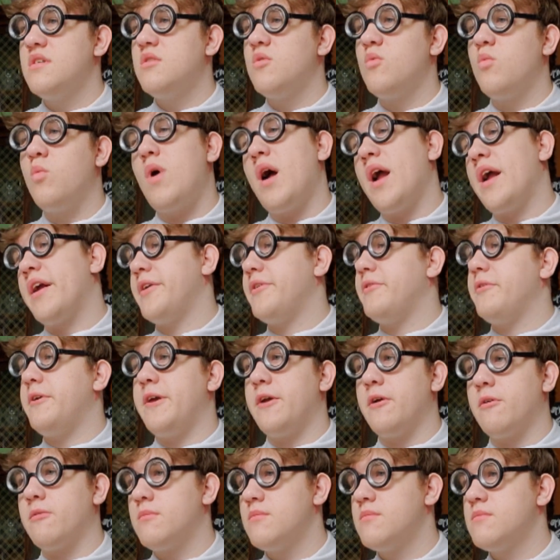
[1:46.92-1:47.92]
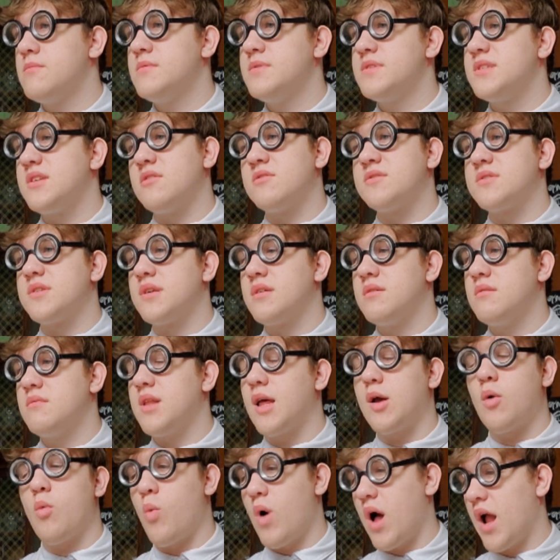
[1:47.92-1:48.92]
Why are you here? Seriously,
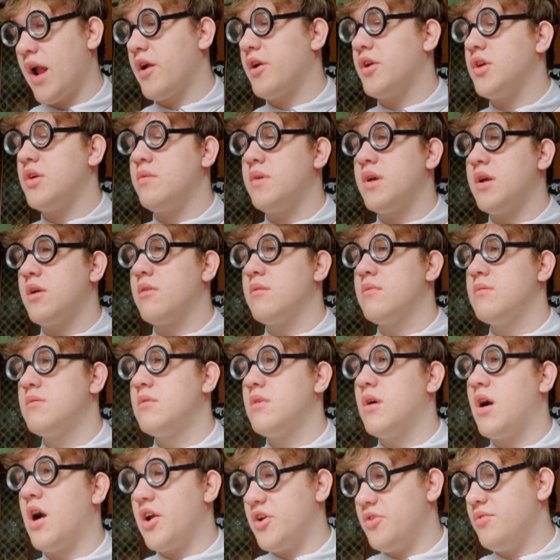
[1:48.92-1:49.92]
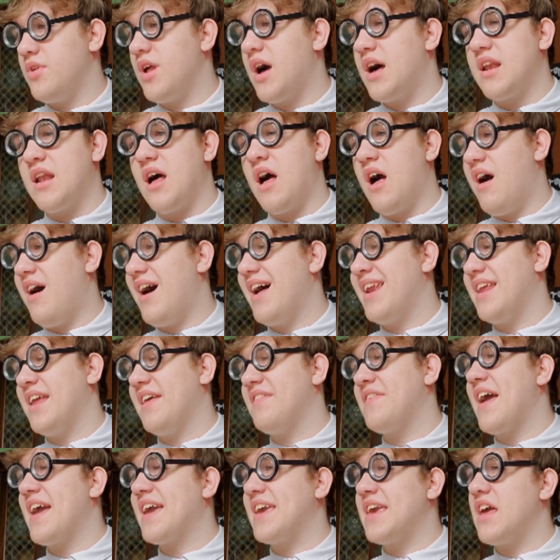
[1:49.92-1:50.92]
like why are you here? Are you not caught in
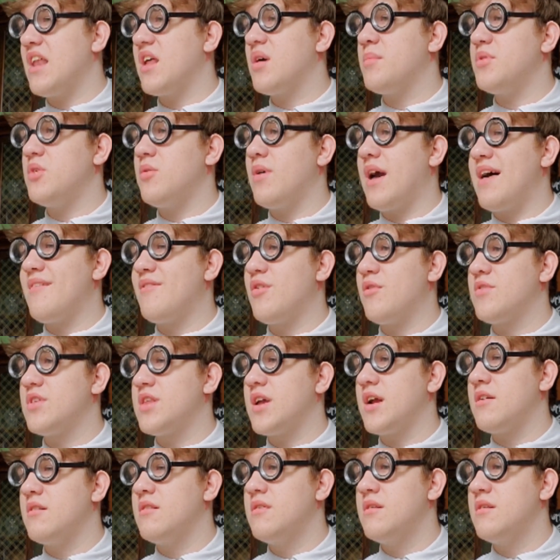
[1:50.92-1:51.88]
that gallop you have over there?